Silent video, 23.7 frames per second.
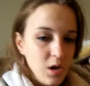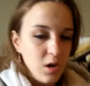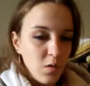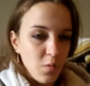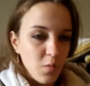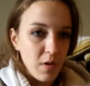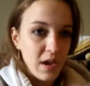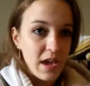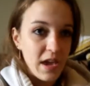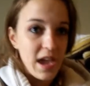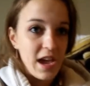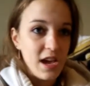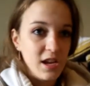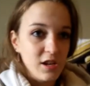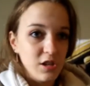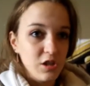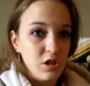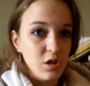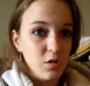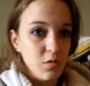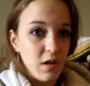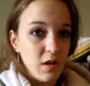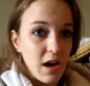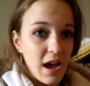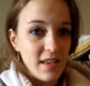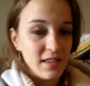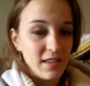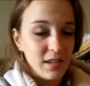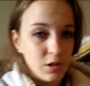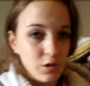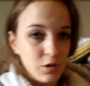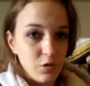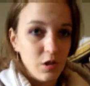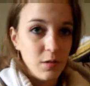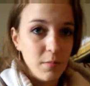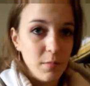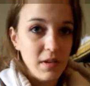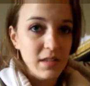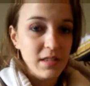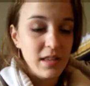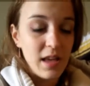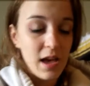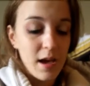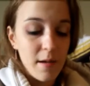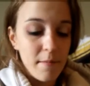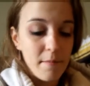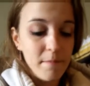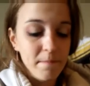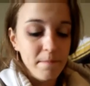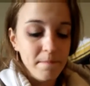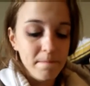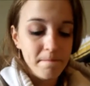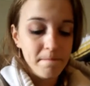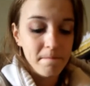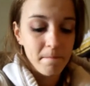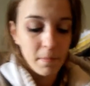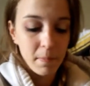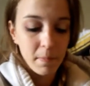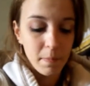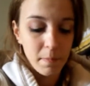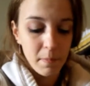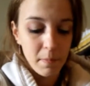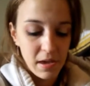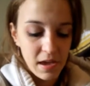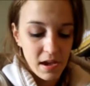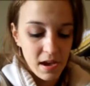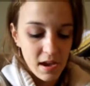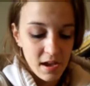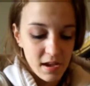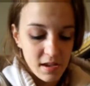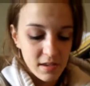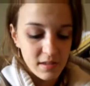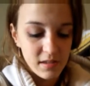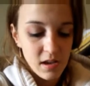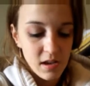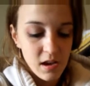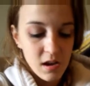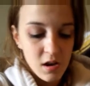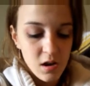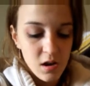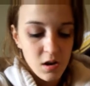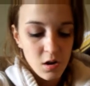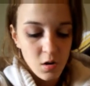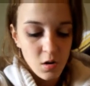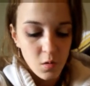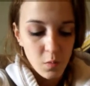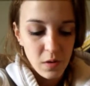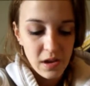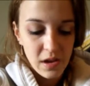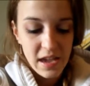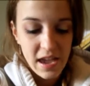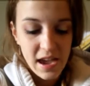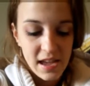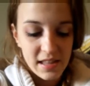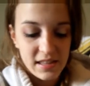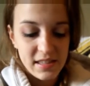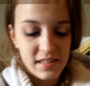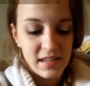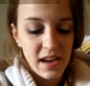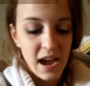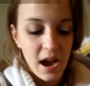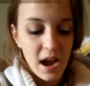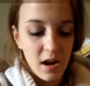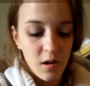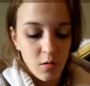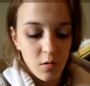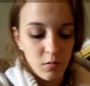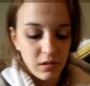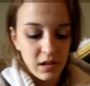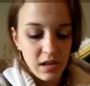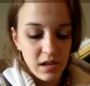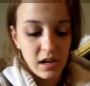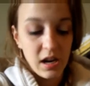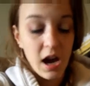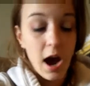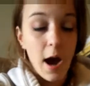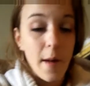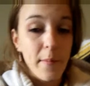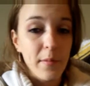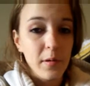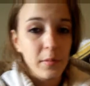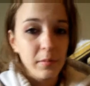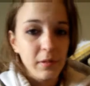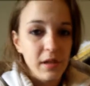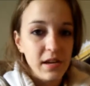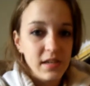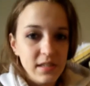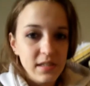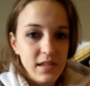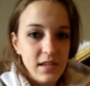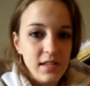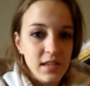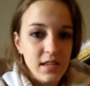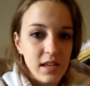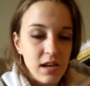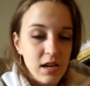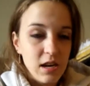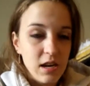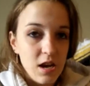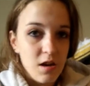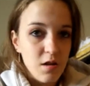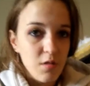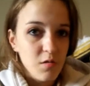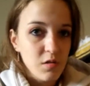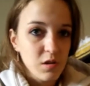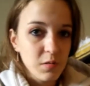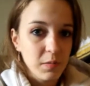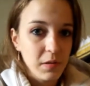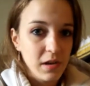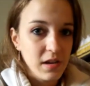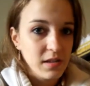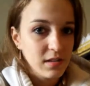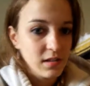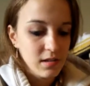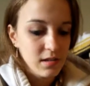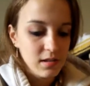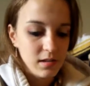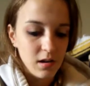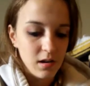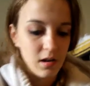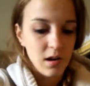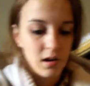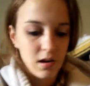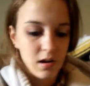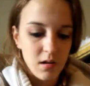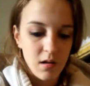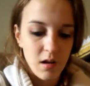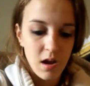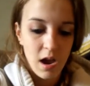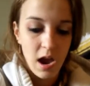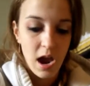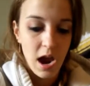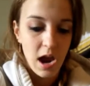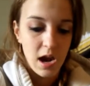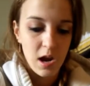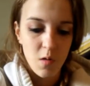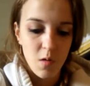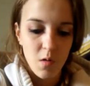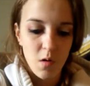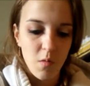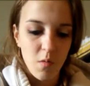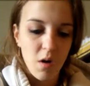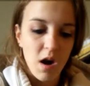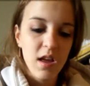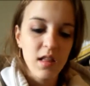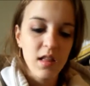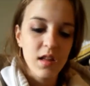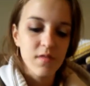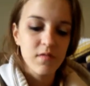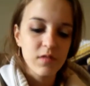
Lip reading: We can't do as extreme as them because we can't stack only in a couple places, and none of those places are anywhere where I live.